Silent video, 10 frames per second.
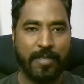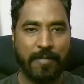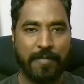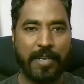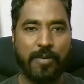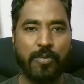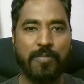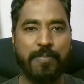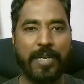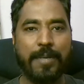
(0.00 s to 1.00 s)
When
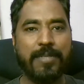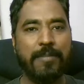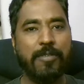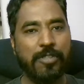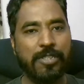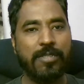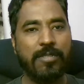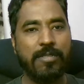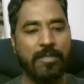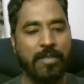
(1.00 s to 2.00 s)
you pick up some
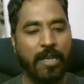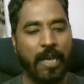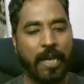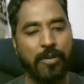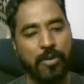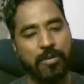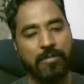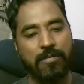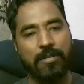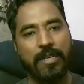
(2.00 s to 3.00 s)
questions and you
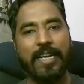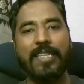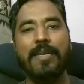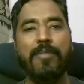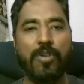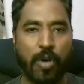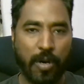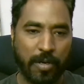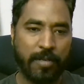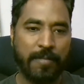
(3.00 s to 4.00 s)
get them
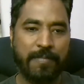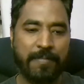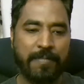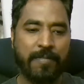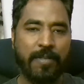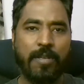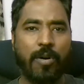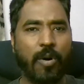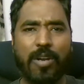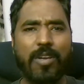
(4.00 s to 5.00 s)
wrong.
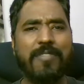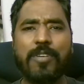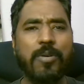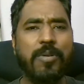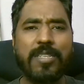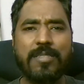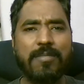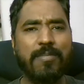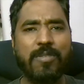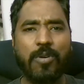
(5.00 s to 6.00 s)
All you have to do
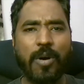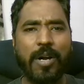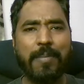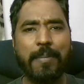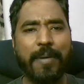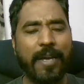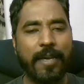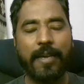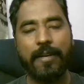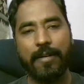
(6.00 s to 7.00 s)
is go and prepare
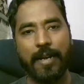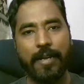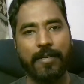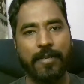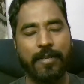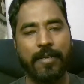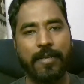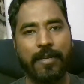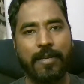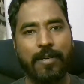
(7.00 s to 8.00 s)
again, right?
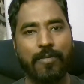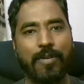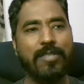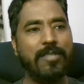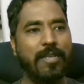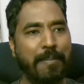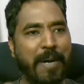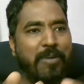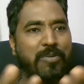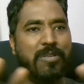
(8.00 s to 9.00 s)
What's
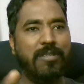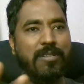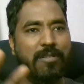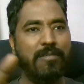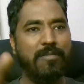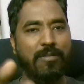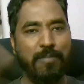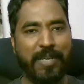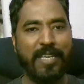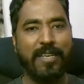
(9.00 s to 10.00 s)
about
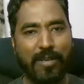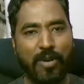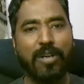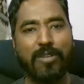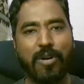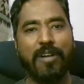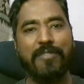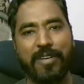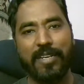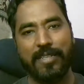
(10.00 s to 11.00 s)
being not
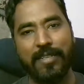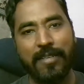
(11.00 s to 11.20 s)
confident?